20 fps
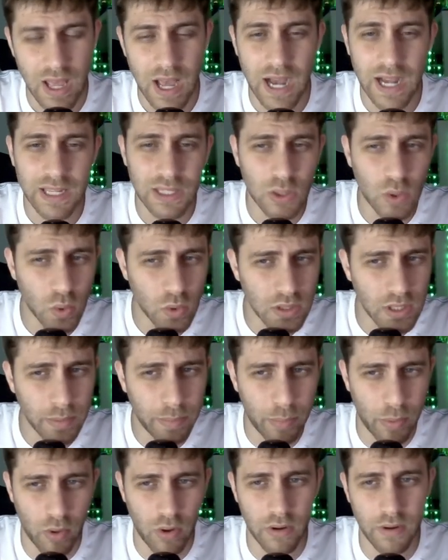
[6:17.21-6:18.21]
I took the
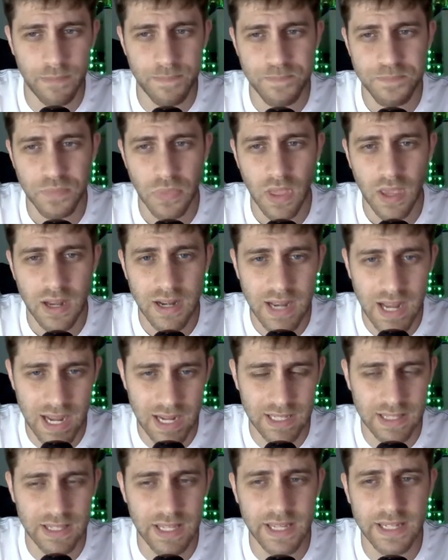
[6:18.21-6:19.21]
pawn,
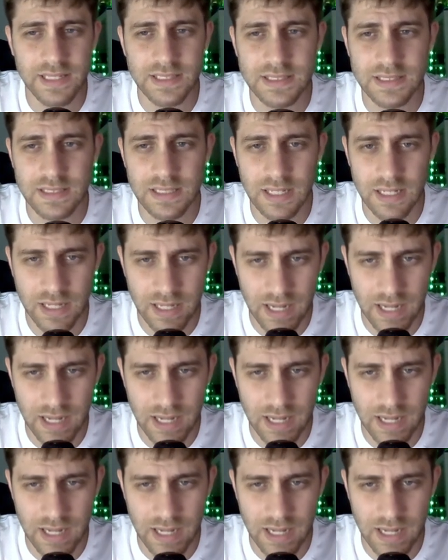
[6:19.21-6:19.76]
knight takes,